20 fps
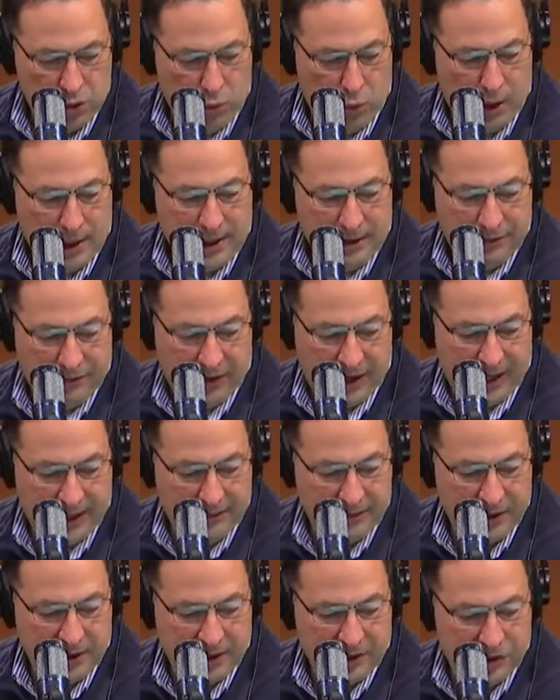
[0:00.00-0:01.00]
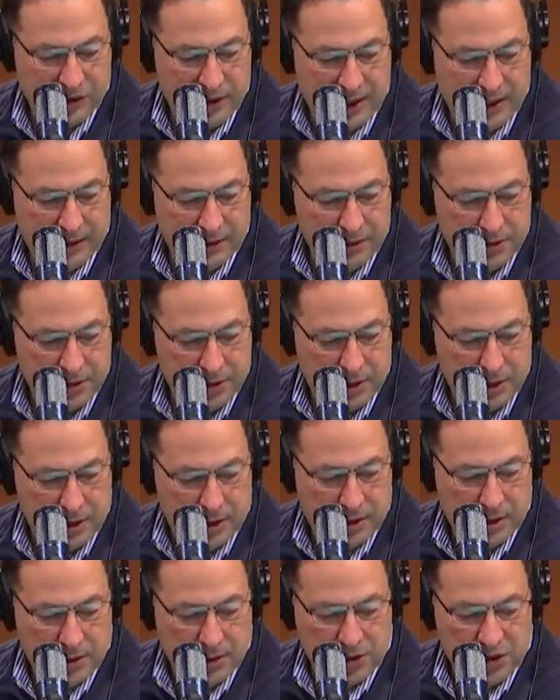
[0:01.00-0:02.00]
25 touchdowns
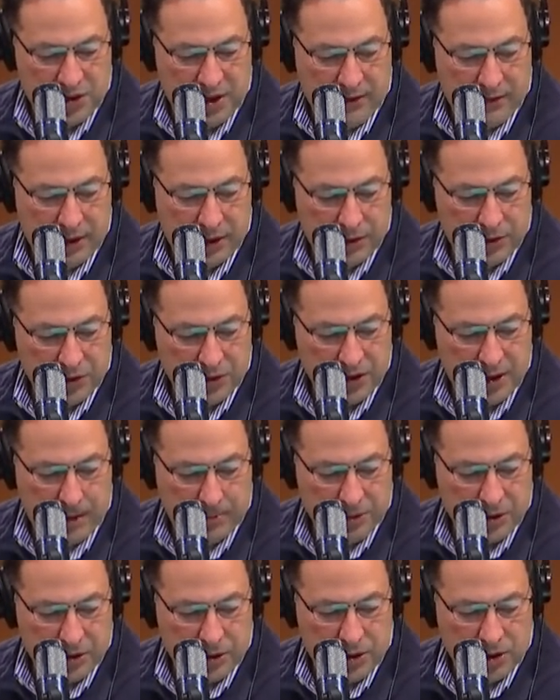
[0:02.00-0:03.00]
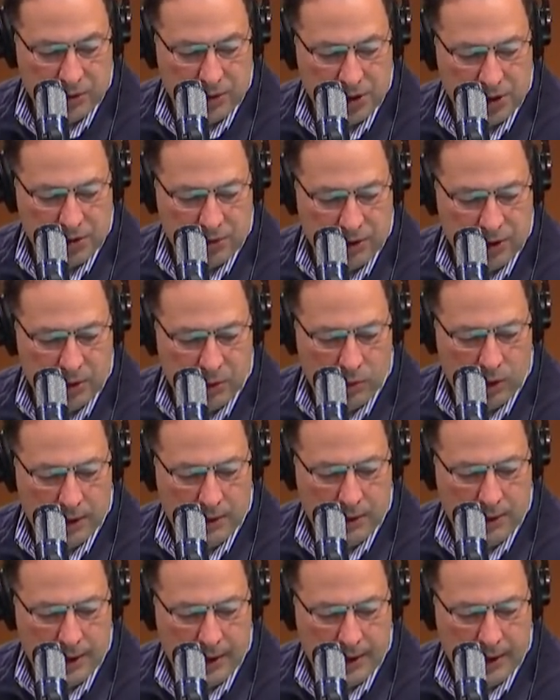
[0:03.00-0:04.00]
to 7 interceptions, so he's
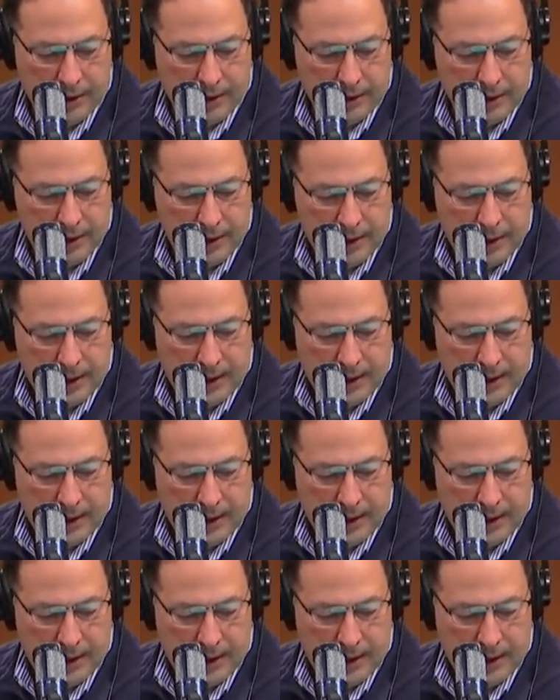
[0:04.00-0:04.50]
3-1 there.